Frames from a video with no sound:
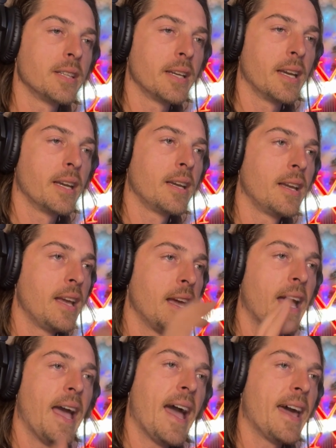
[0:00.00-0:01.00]
it,
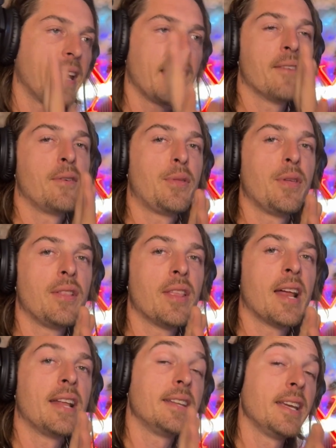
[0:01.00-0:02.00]
adding everything that
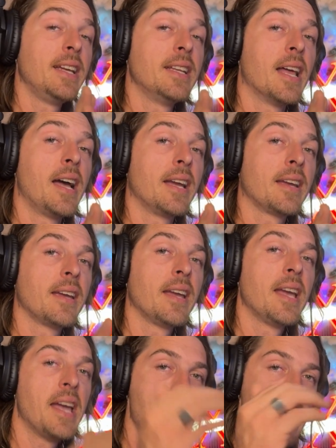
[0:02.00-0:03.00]
I did like,
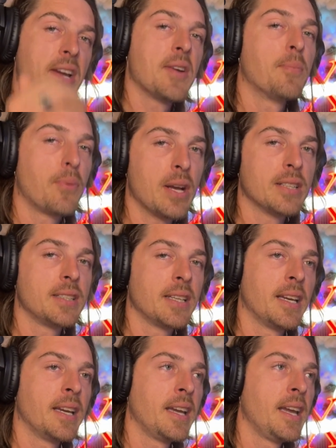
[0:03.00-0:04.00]
and compressing
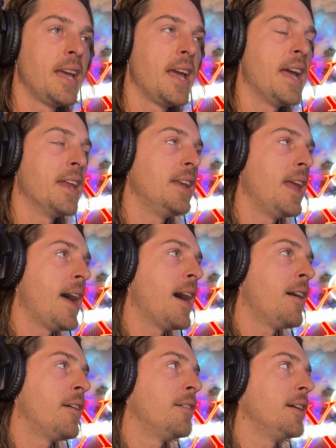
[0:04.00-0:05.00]
it. And
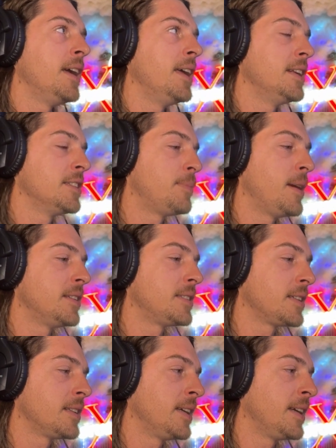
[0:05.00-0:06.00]
now it is
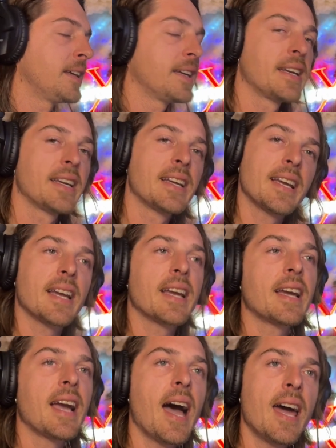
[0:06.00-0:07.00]
basically
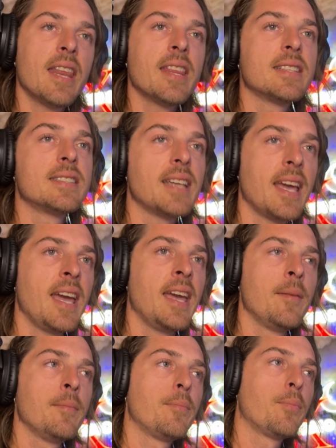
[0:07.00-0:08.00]
kind of the
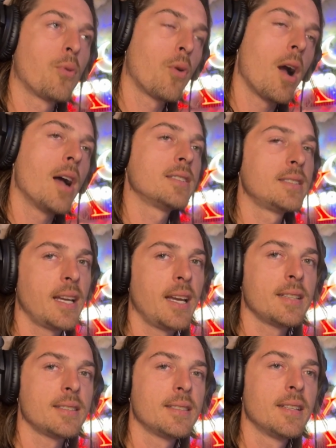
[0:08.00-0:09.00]
same
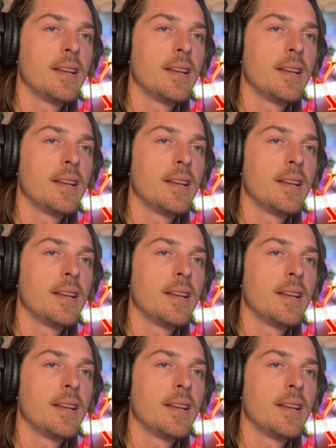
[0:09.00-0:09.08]
process,